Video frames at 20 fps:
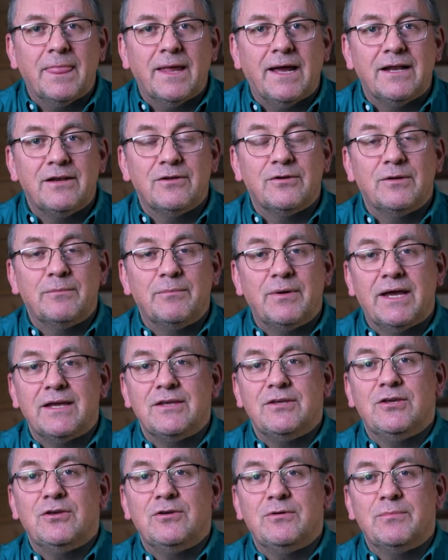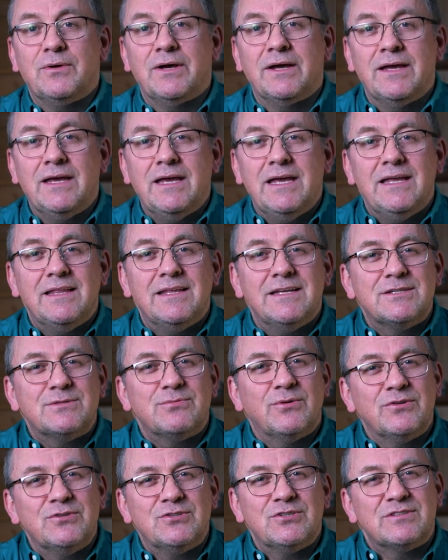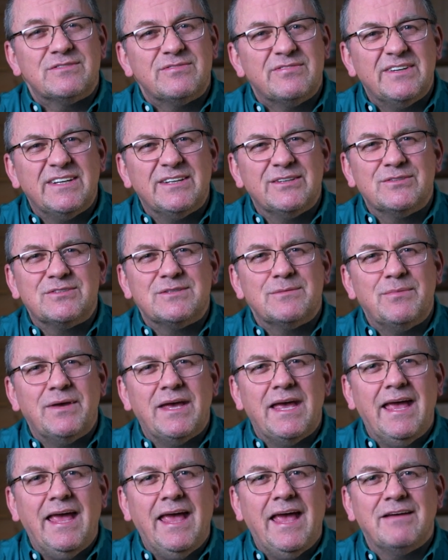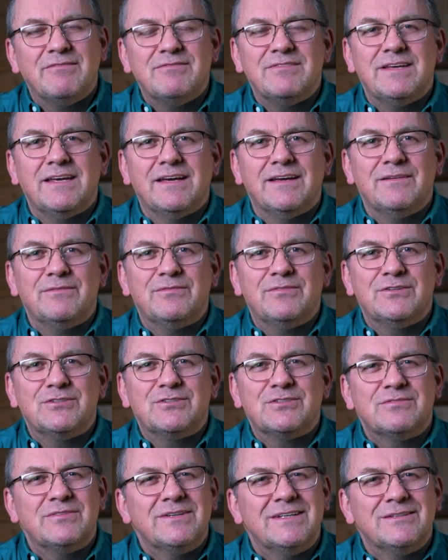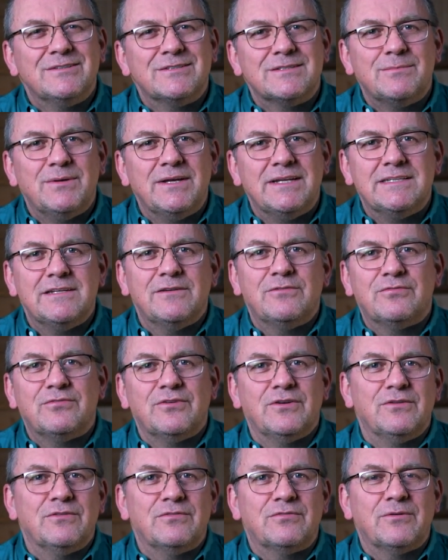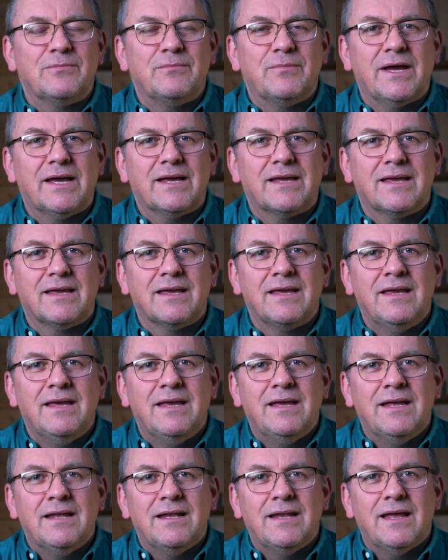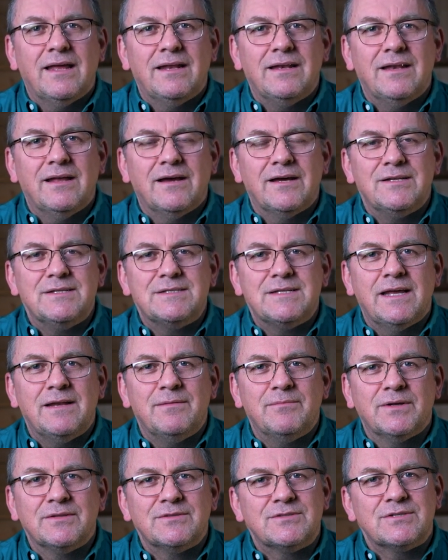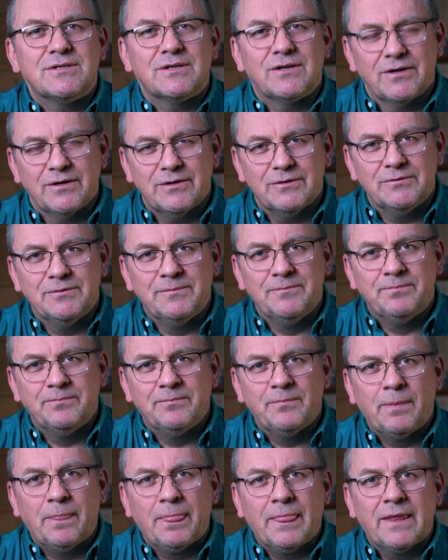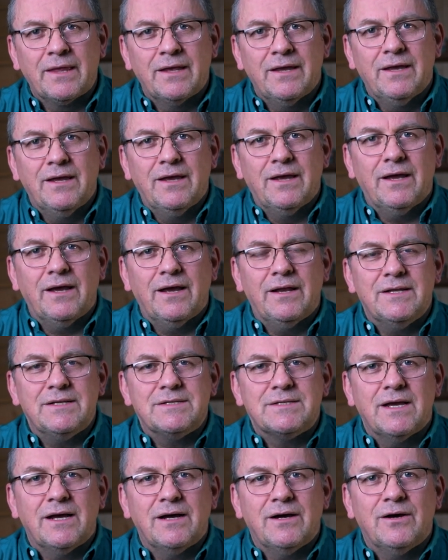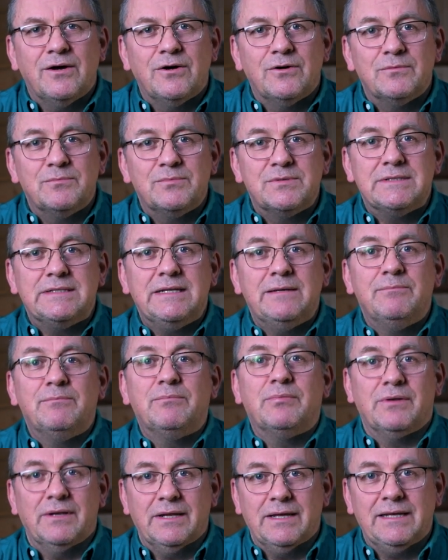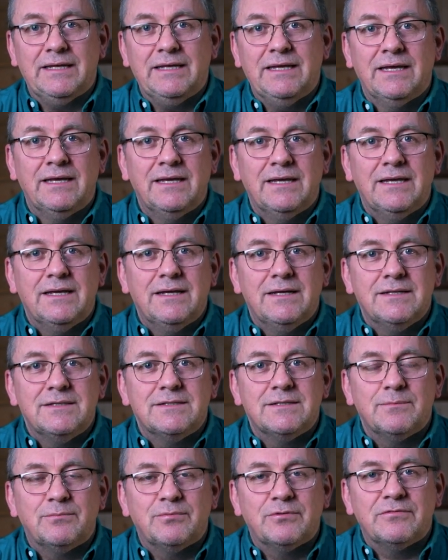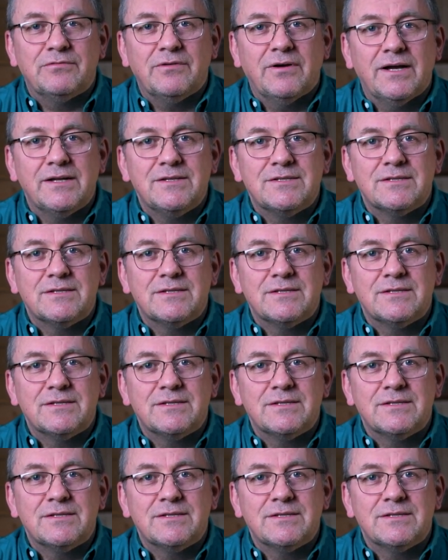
I don't know about you, but this one just feels a bit heavier. It just feels a bit different from back 9-10 months ago, and it's our hope simply to provide